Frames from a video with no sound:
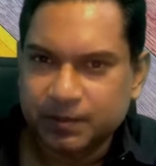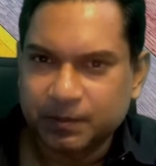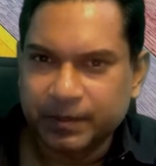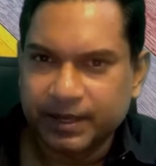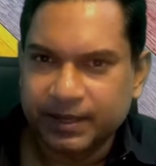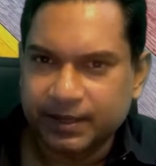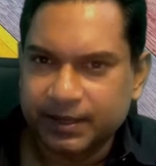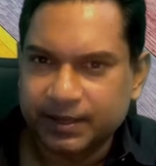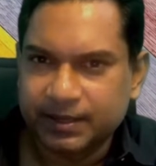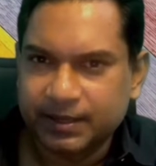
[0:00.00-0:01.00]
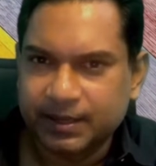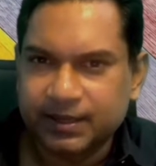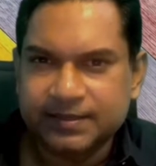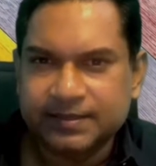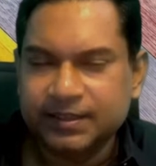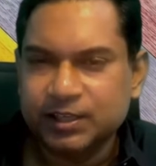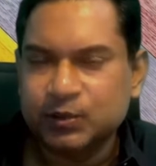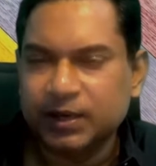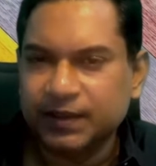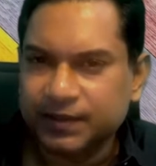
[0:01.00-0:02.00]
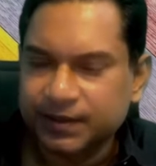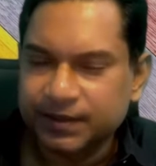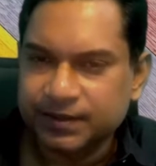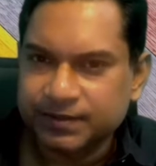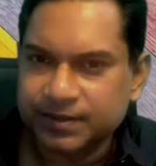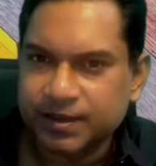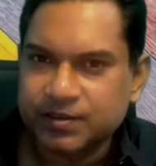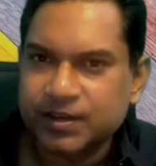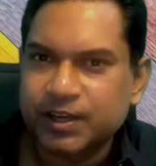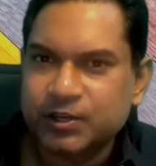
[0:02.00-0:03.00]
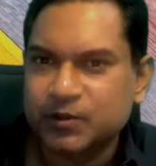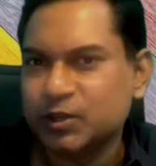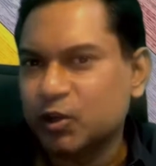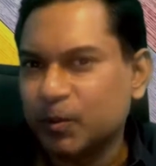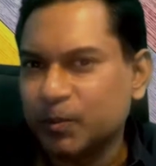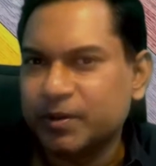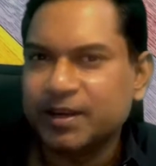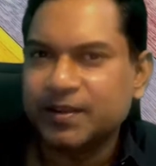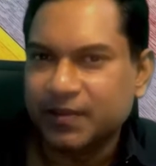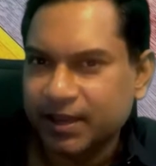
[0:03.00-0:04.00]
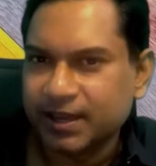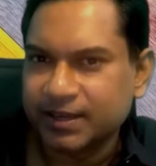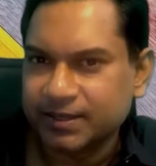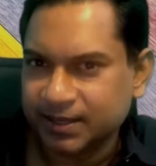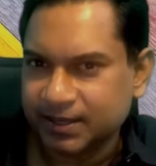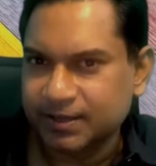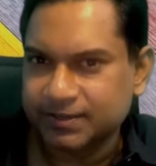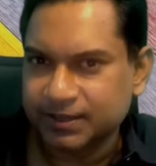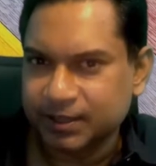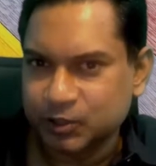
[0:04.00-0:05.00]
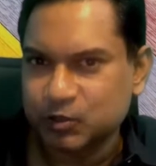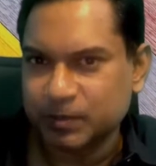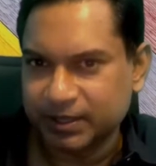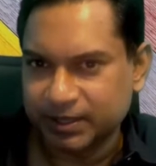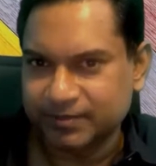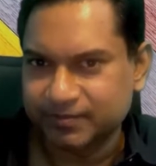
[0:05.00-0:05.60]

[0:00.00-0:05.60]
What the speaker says: by listening to others and trying to incorporate their ideas into mine.